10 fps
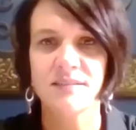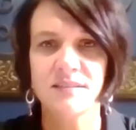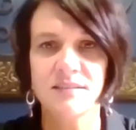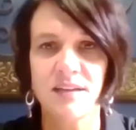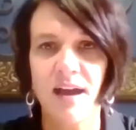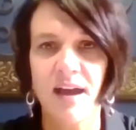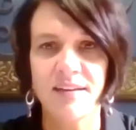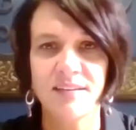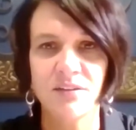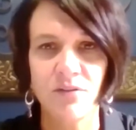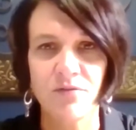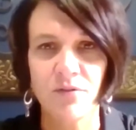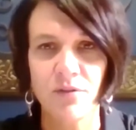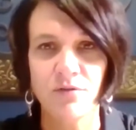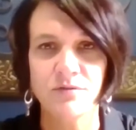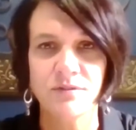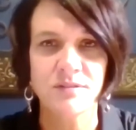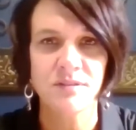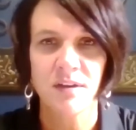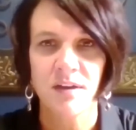it's ideal for
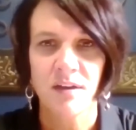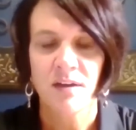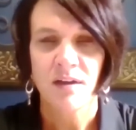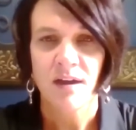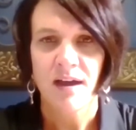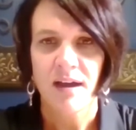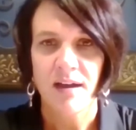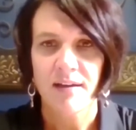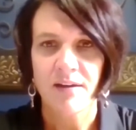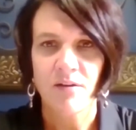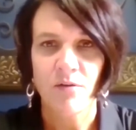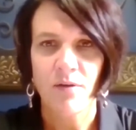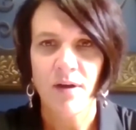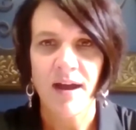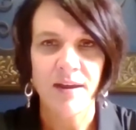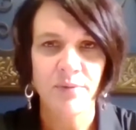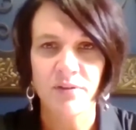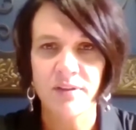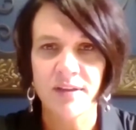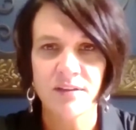those, you know, odd
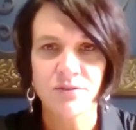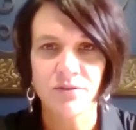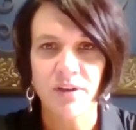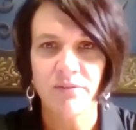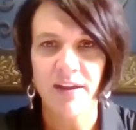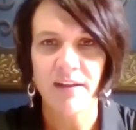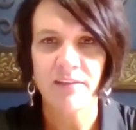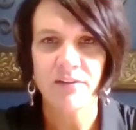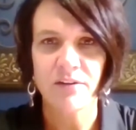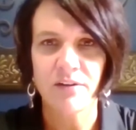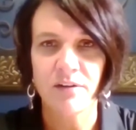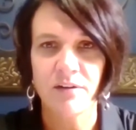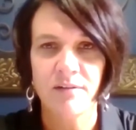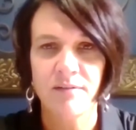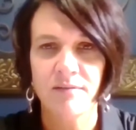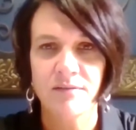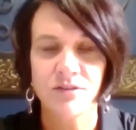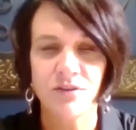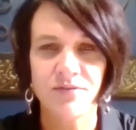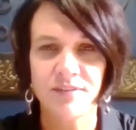buildings or irregular
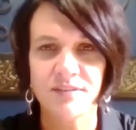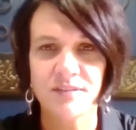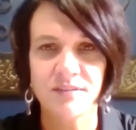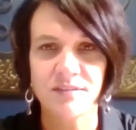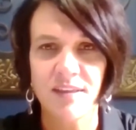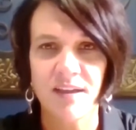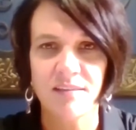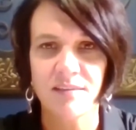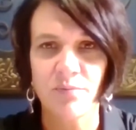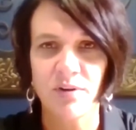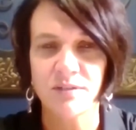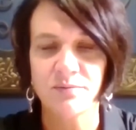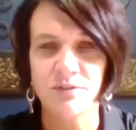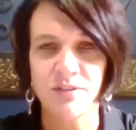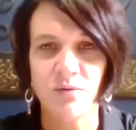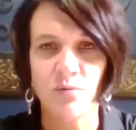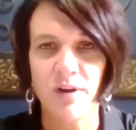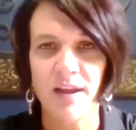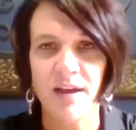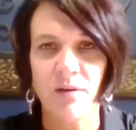surfaces that the brush machine
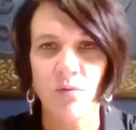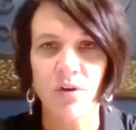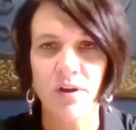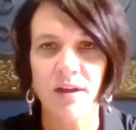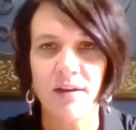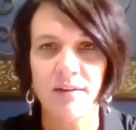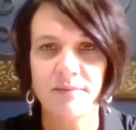would not work on.